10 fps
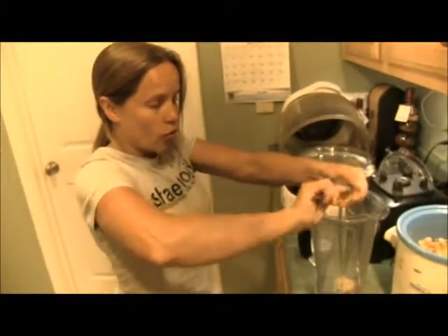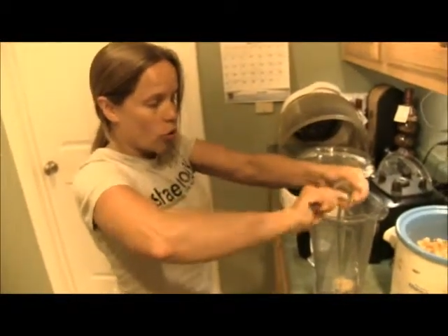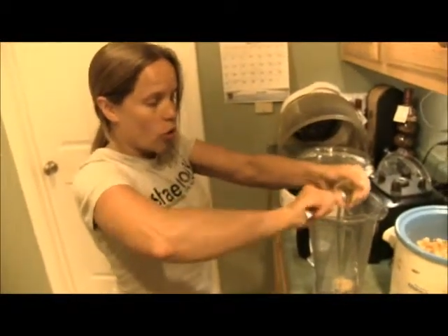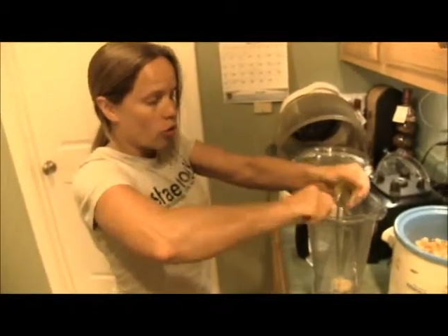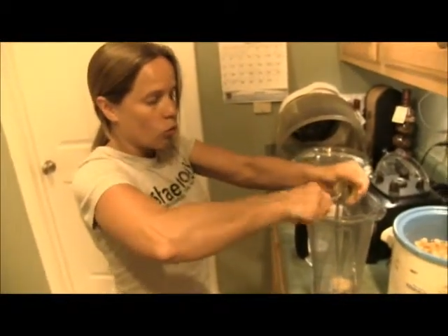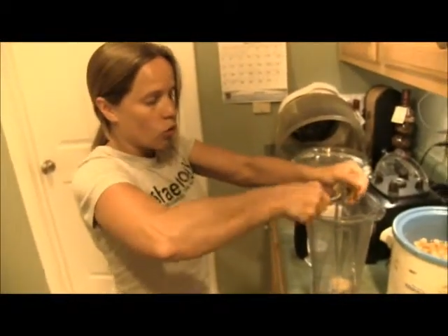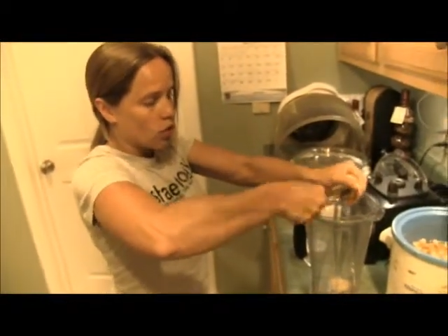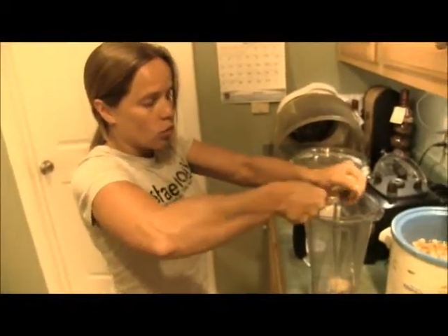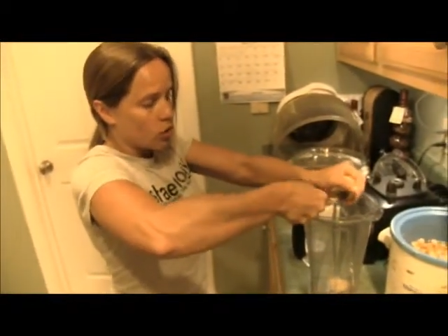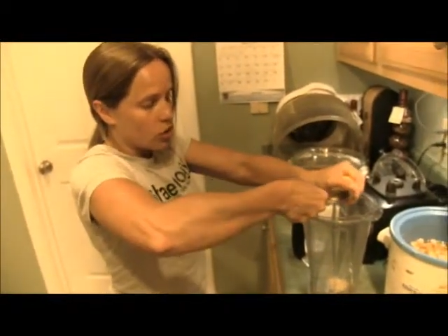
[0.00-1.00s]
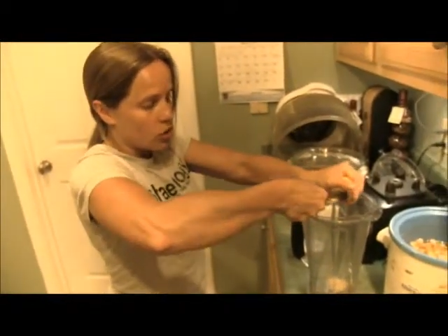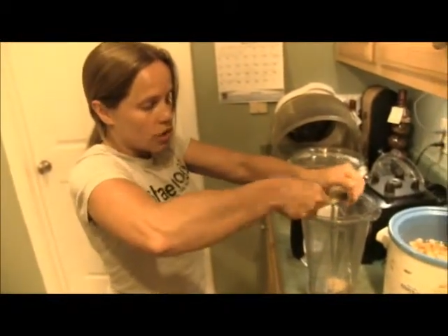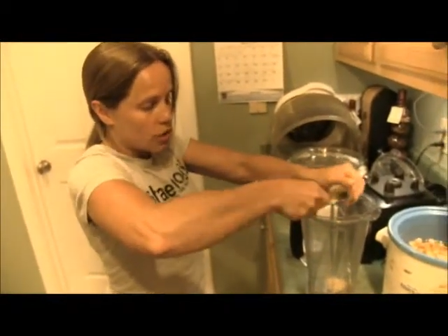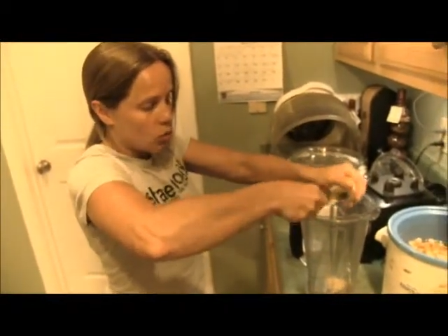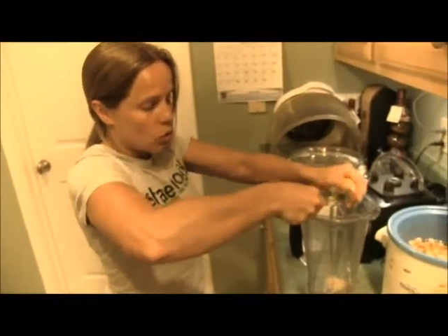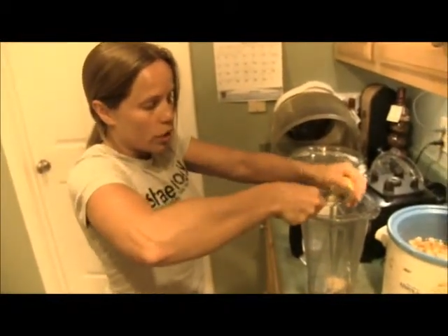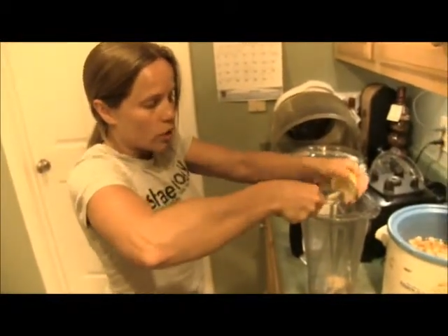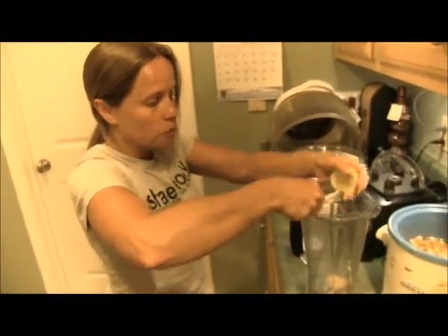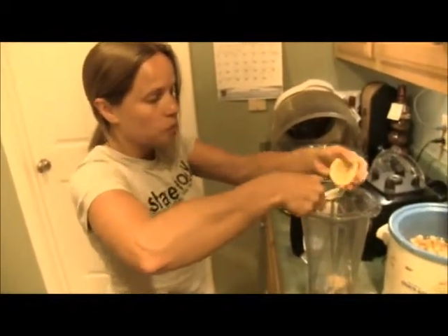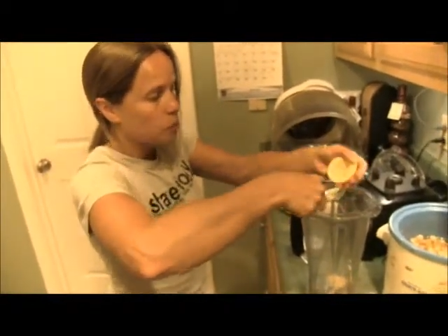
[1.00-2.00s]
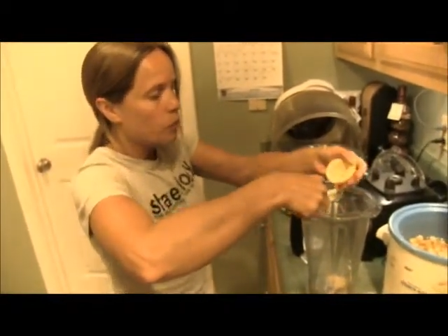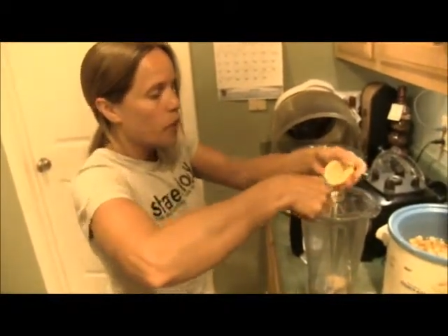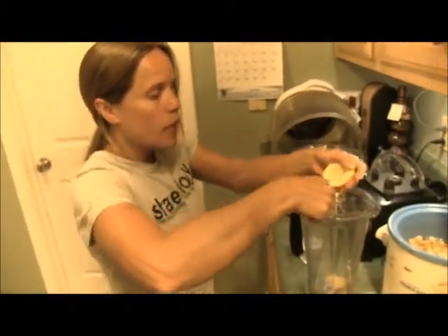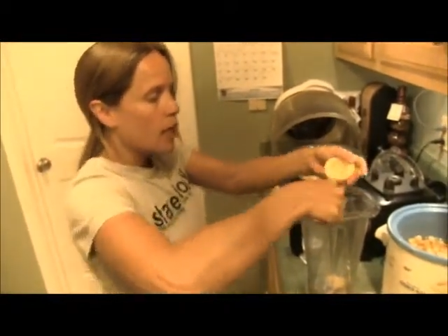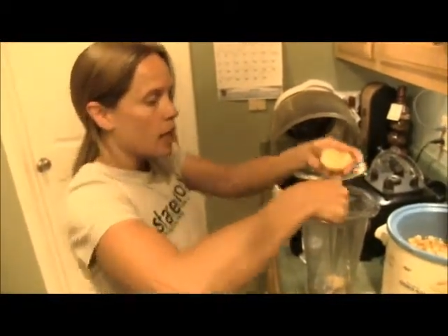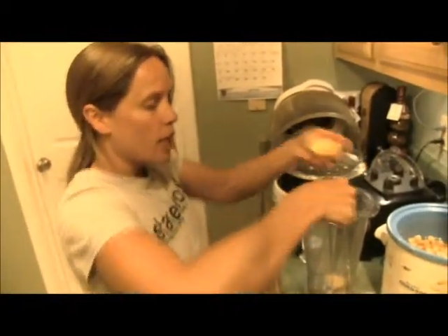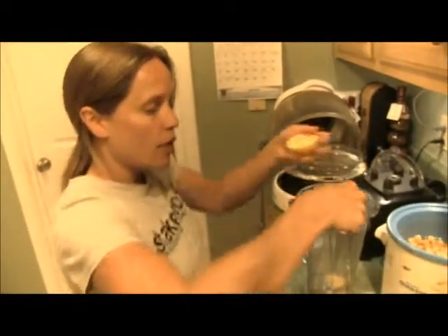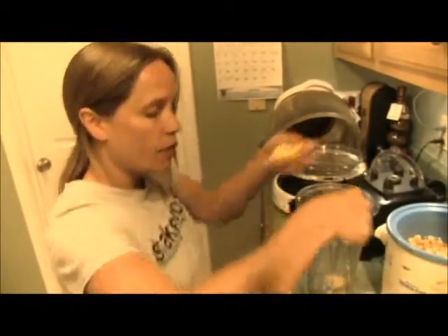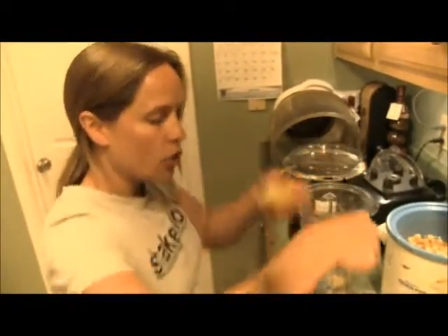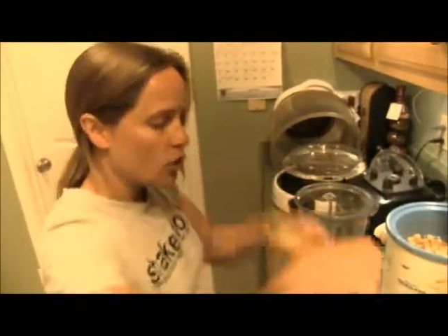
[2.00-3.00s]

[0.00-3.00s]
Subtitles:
Fork works wonders as well. If you